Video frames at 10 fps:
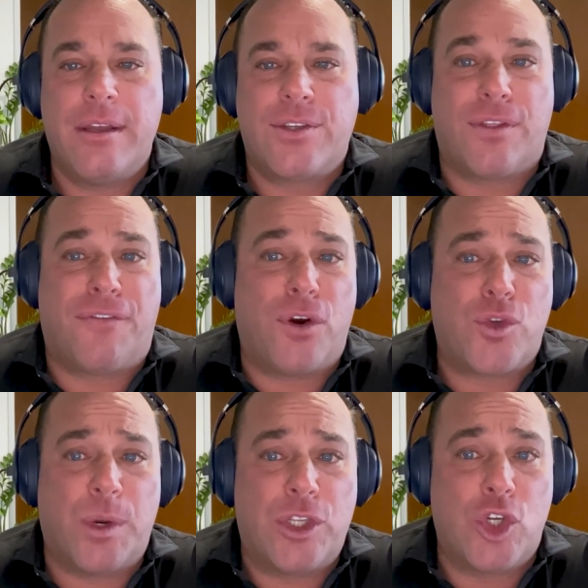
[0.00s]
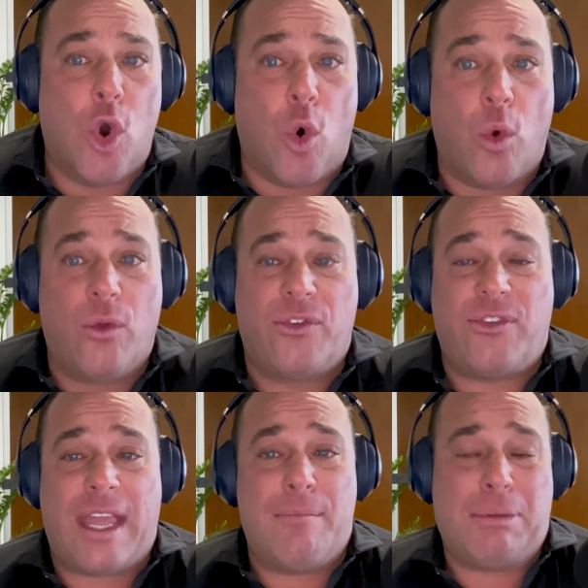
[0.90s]
So the first one is goals
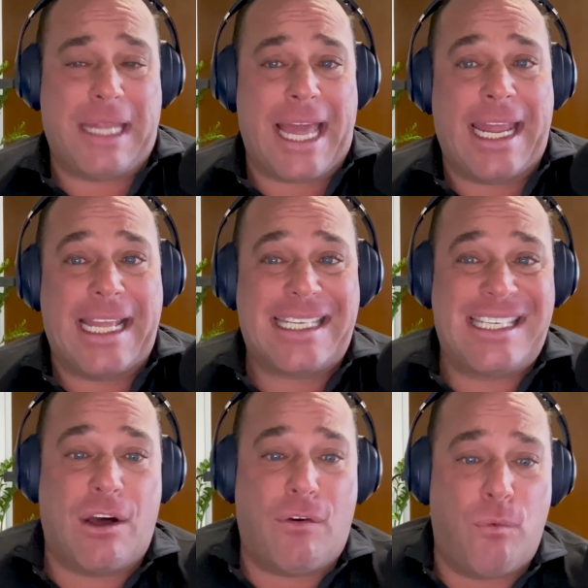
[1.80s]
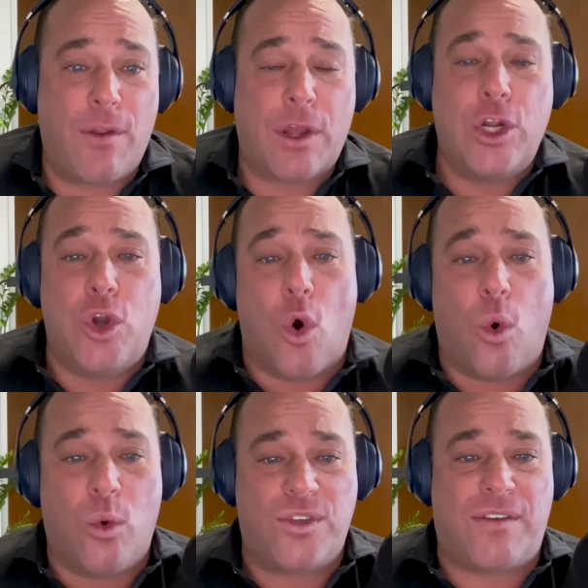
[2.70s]
and planning itself. What are the
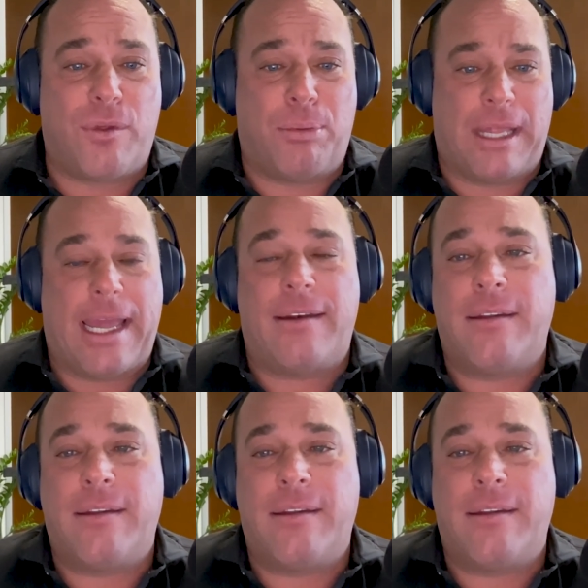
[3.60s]
goals of the plan?